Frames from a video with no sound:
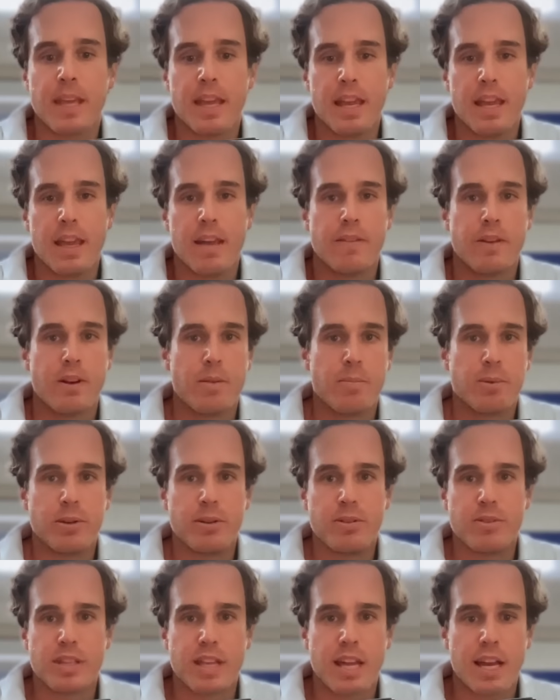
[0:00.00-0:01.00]
They don't
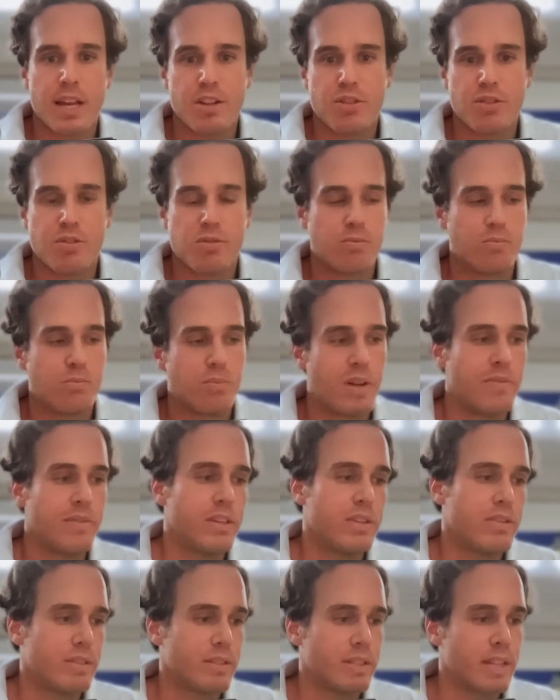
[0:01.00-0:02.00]
produce cash,
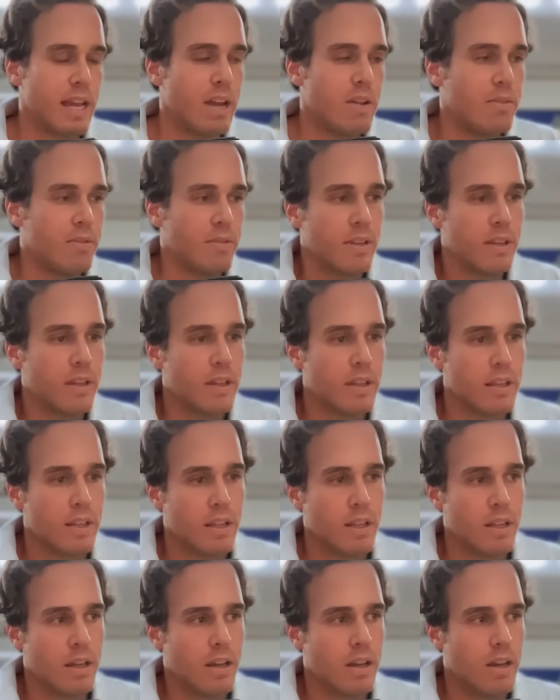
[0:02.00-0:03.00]
revenue is down
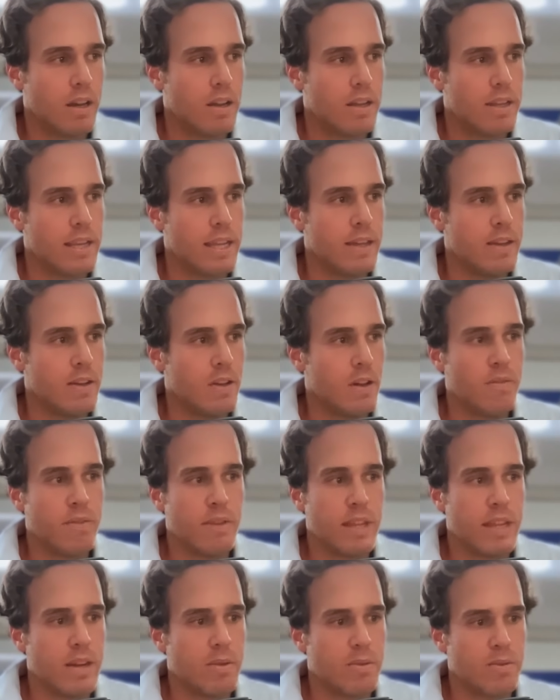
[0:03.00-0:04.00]
uh, year over
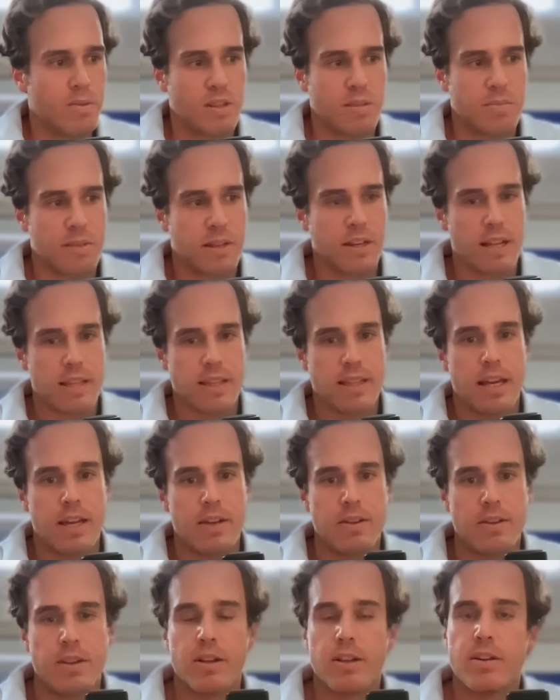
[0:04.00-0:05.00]
year or something like that.
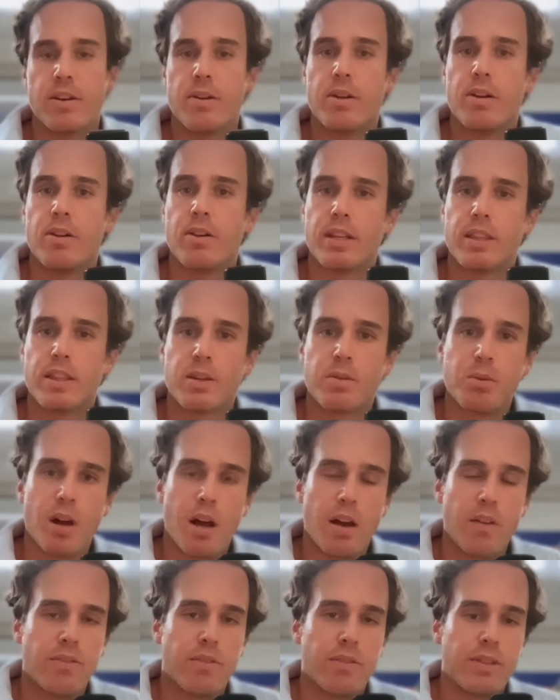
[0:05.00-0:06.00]
You can go and look at the
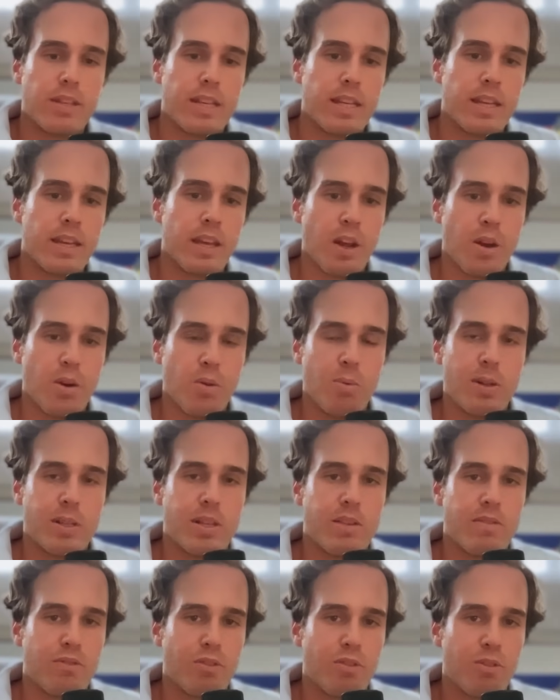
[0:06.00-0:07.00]
graph on the
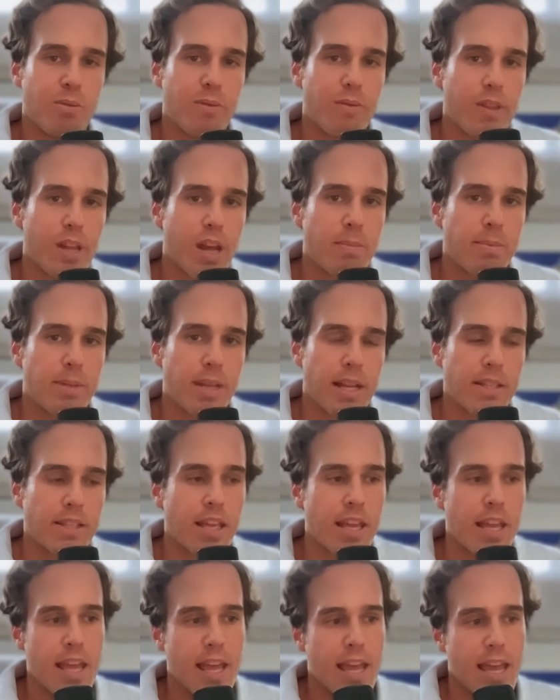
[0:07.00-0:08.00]
written form of the update.
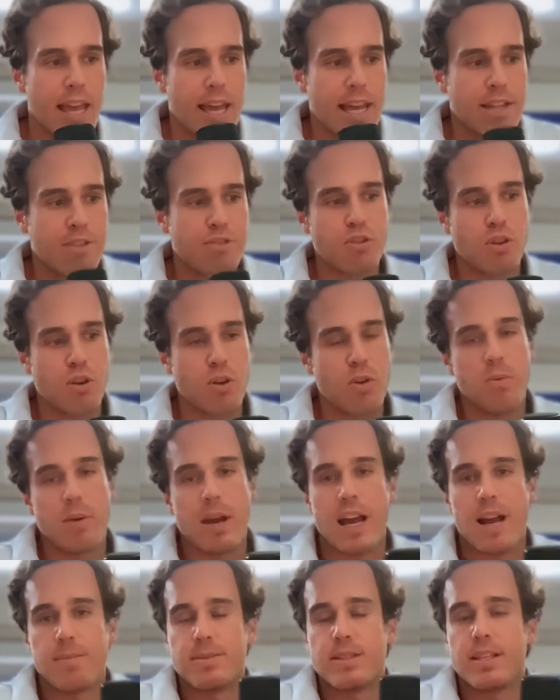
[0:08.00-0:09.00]
And so
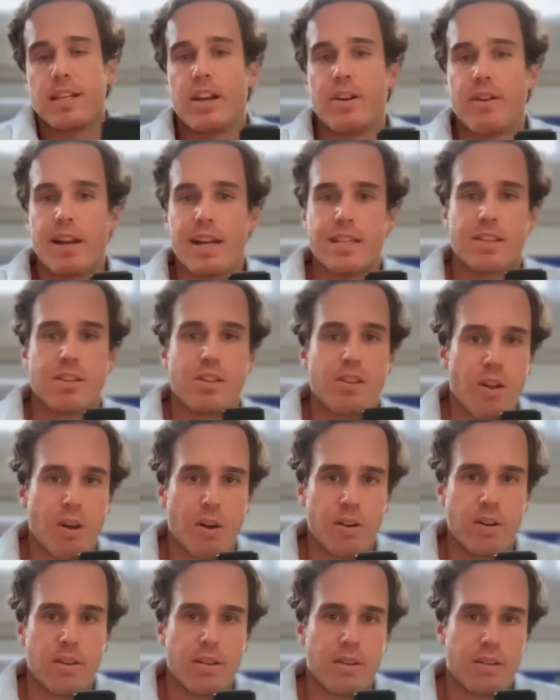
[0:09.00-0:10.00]
Abcellera has a
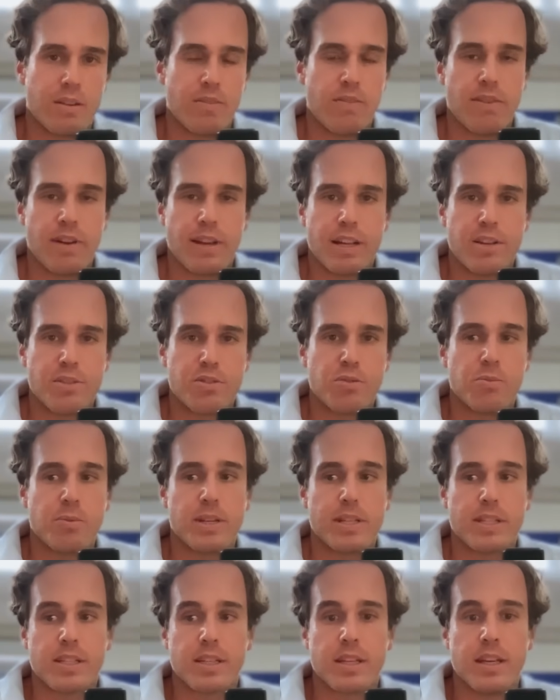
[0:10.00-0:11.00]
lot of financial
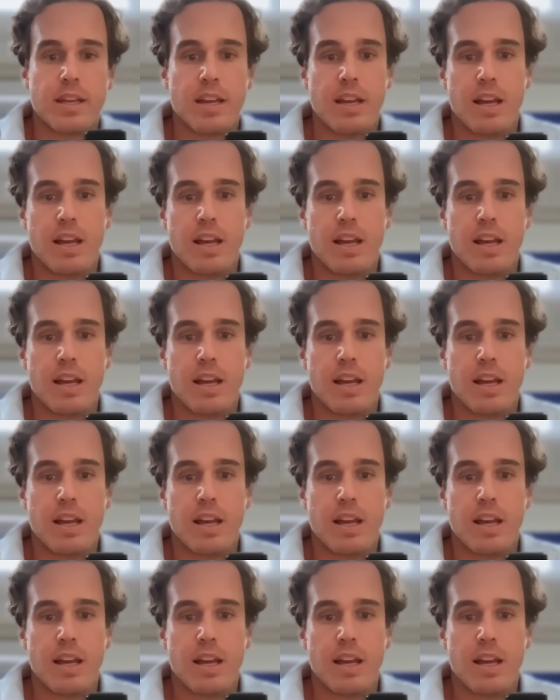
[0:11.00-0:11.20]
risk.